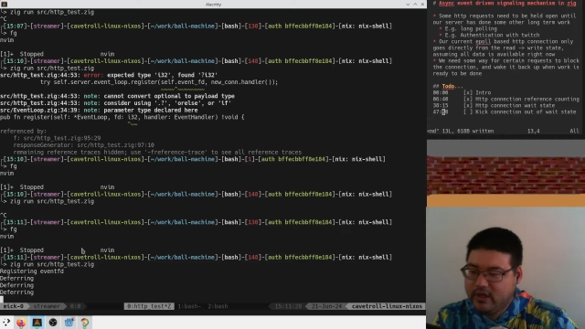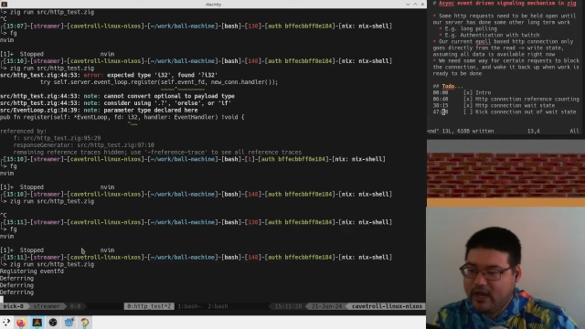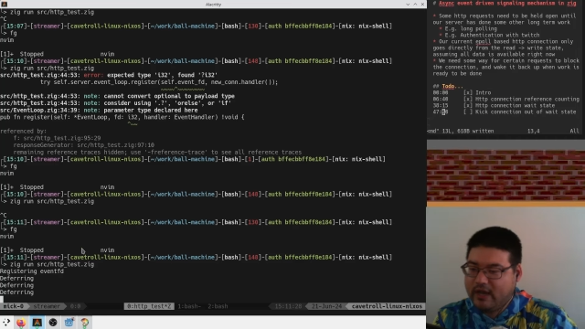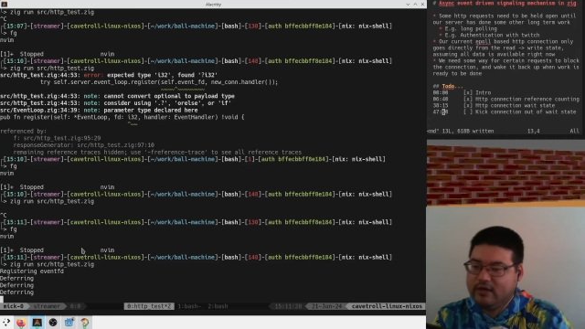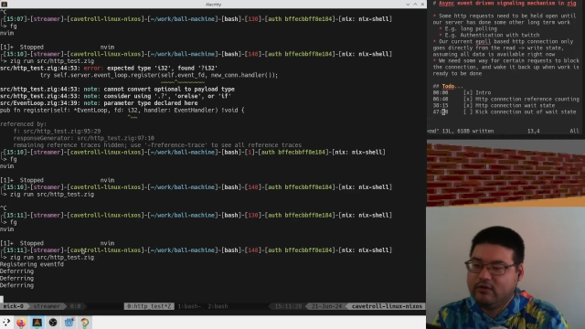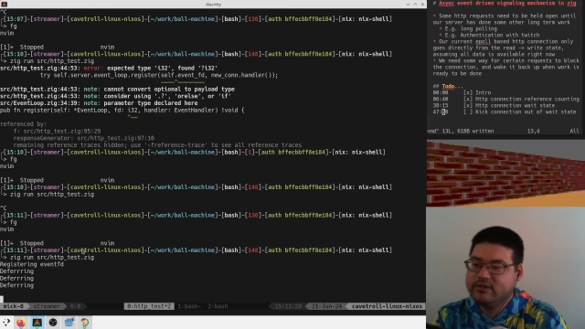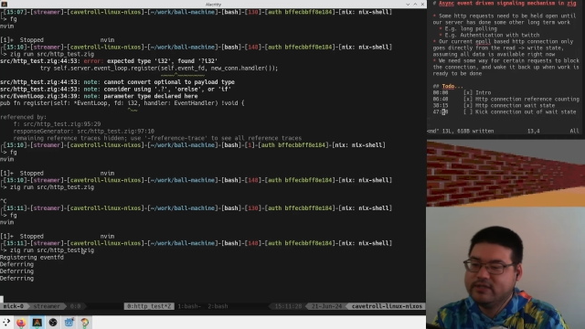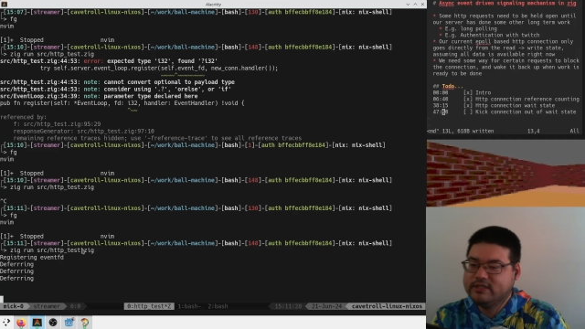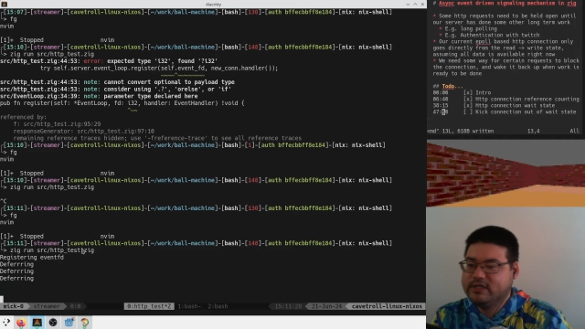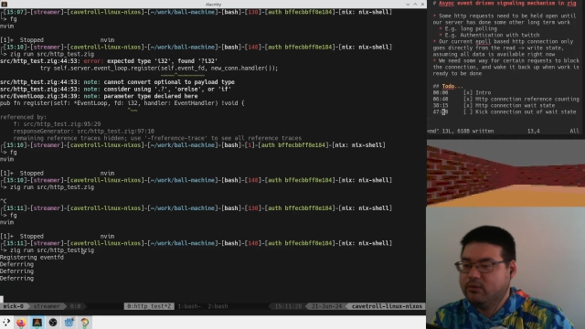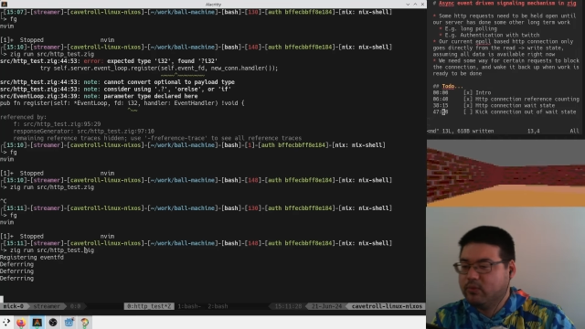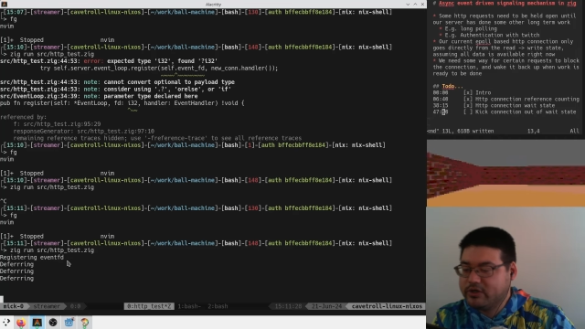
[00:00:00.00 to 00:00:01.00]
and here he
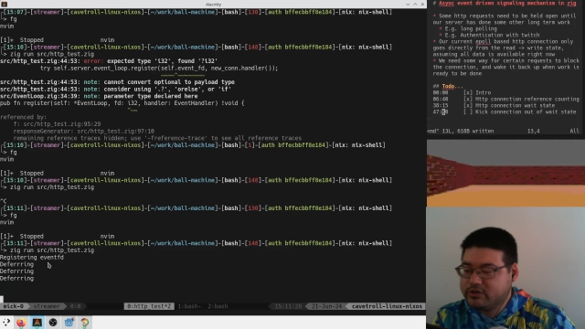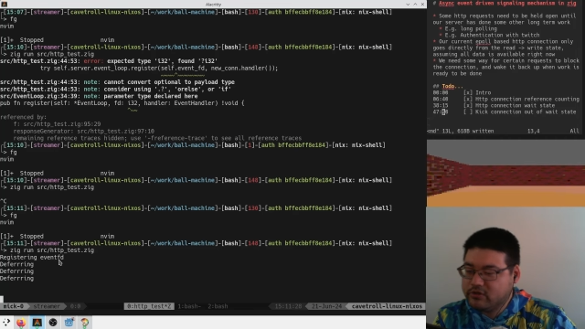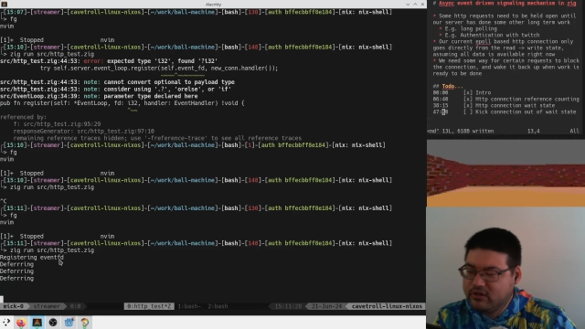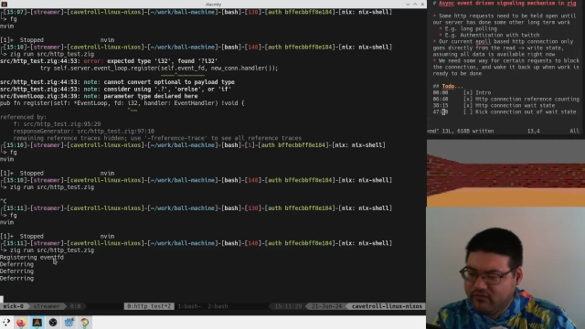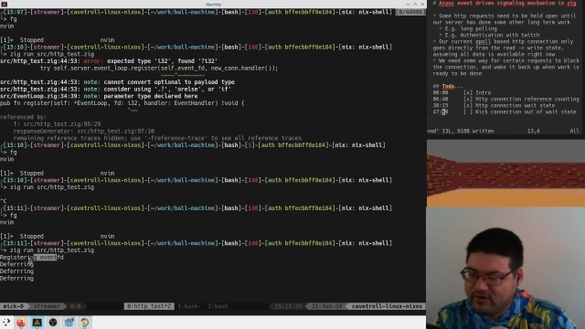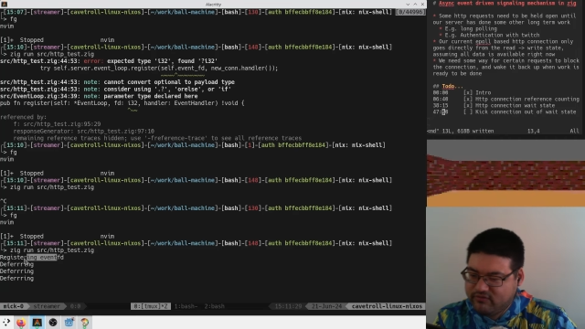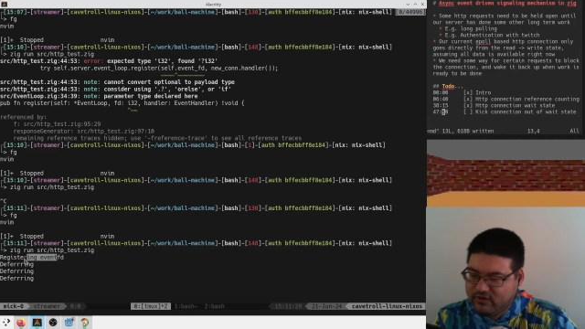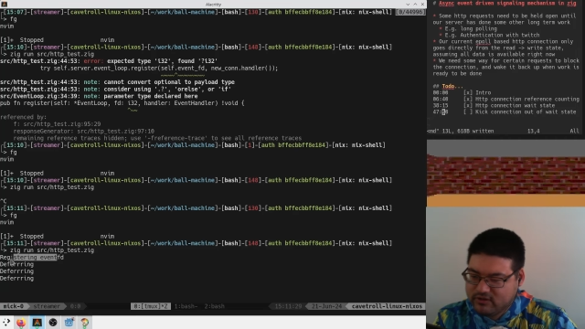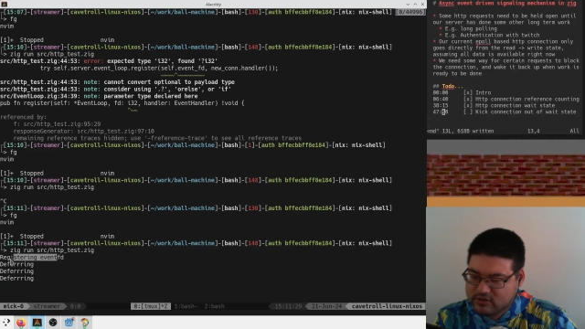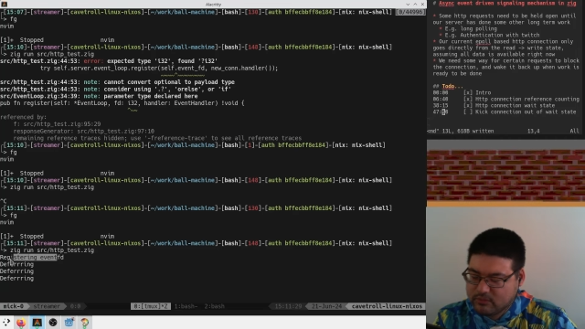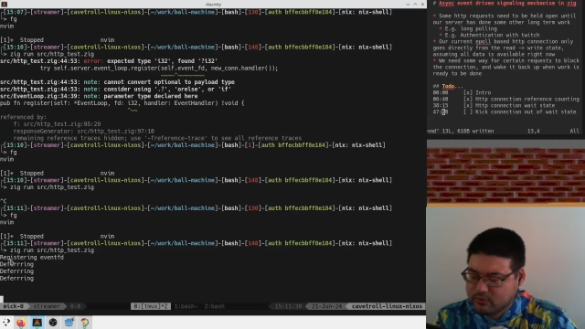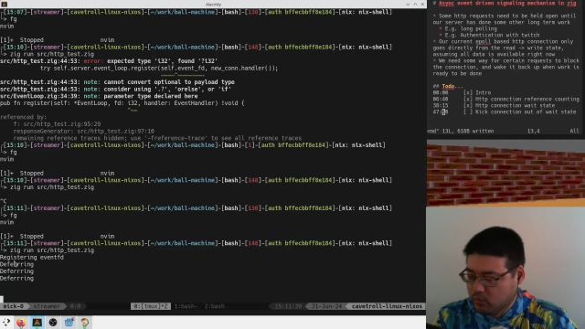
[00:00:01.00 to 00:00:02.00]
says he registered the event failed
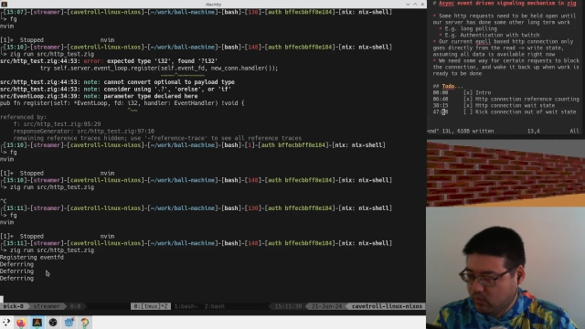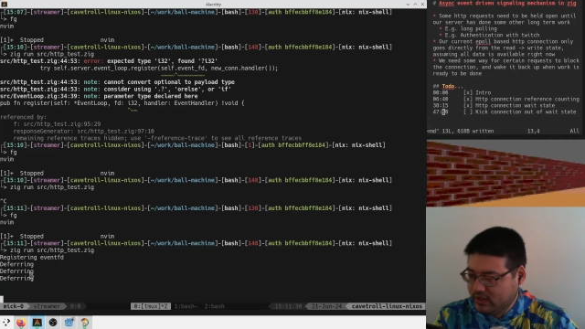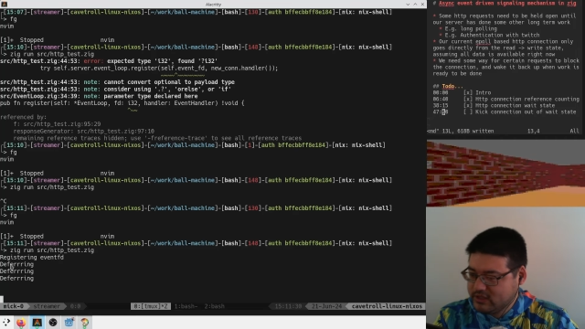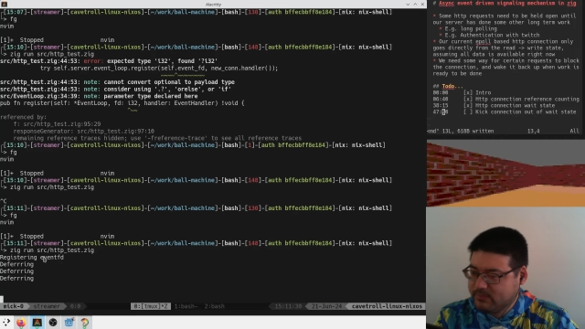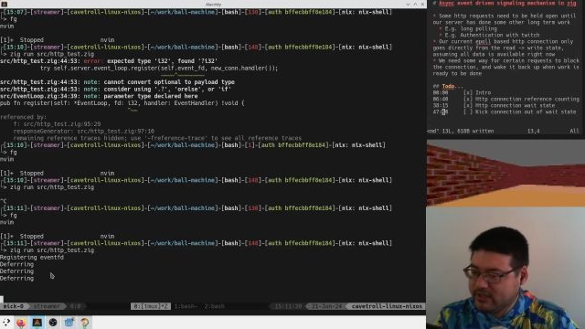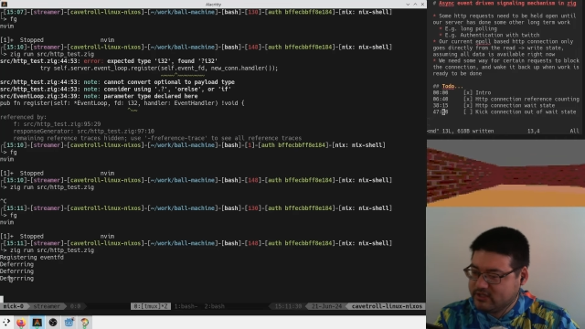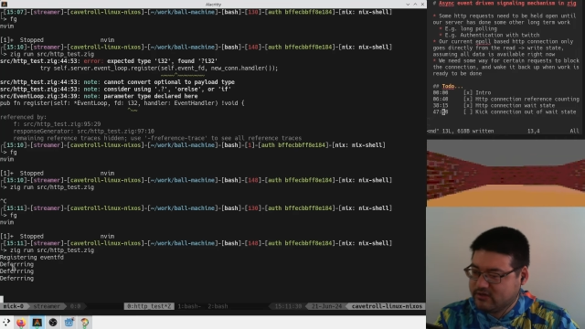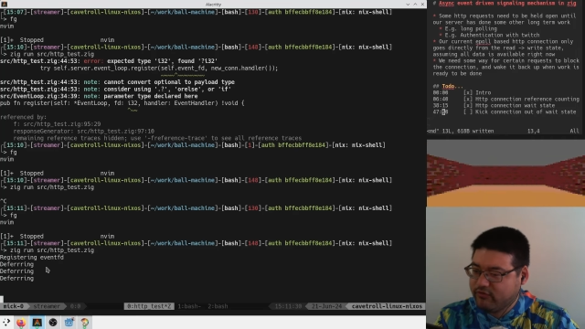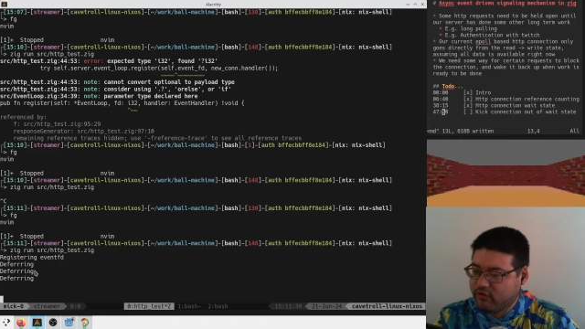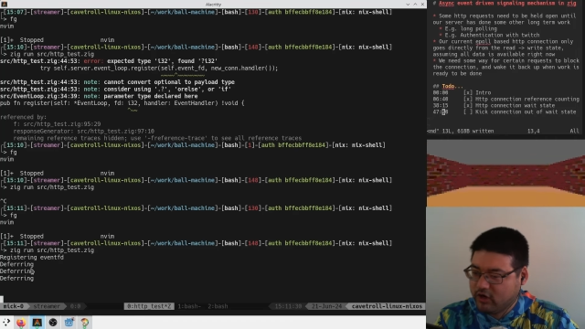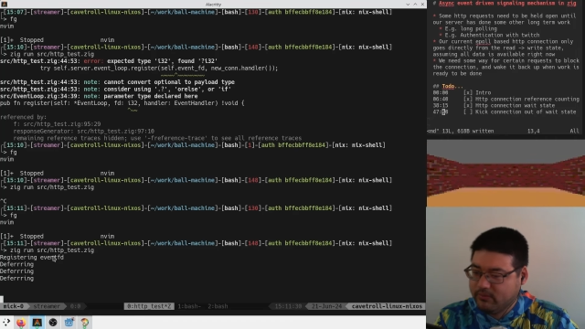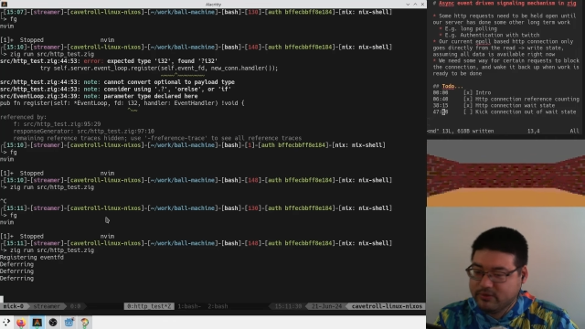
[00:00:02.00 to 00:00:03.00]
descriptor once, but he's deferring a